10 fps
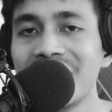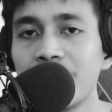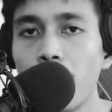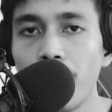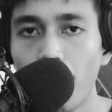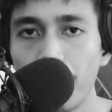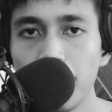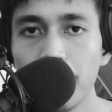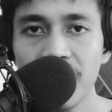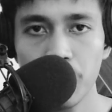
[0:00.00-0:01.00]
you have
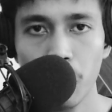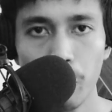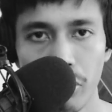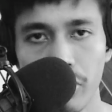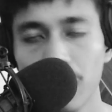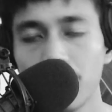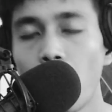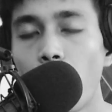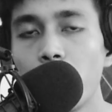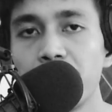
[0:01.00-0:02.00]
optimized your product
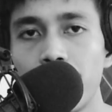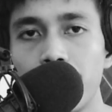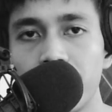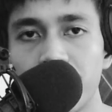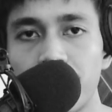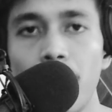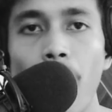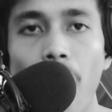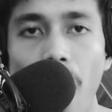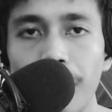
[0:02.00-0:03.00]
or services
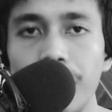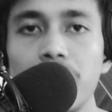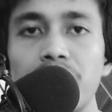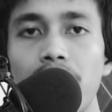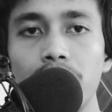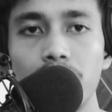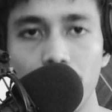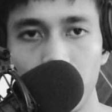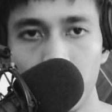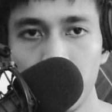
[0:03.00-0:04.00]
after selling to
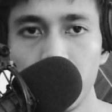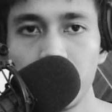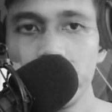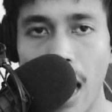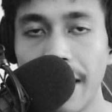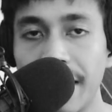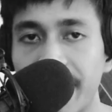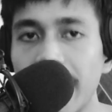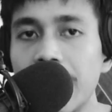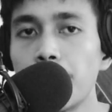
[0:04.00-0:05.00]
the riches, and
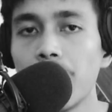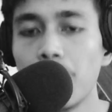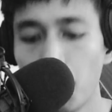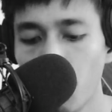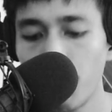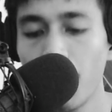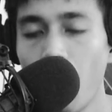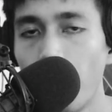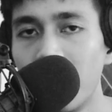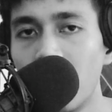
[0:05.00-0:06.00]
then you can move
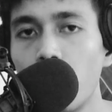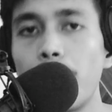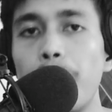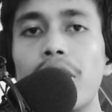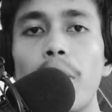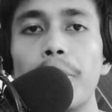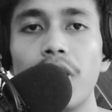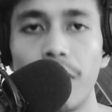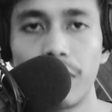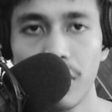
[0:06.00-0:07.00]
below the pyramid
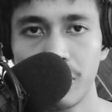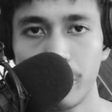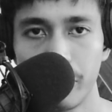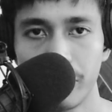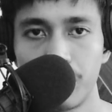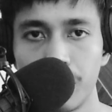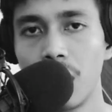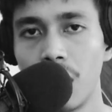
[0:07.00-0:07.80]
of customers.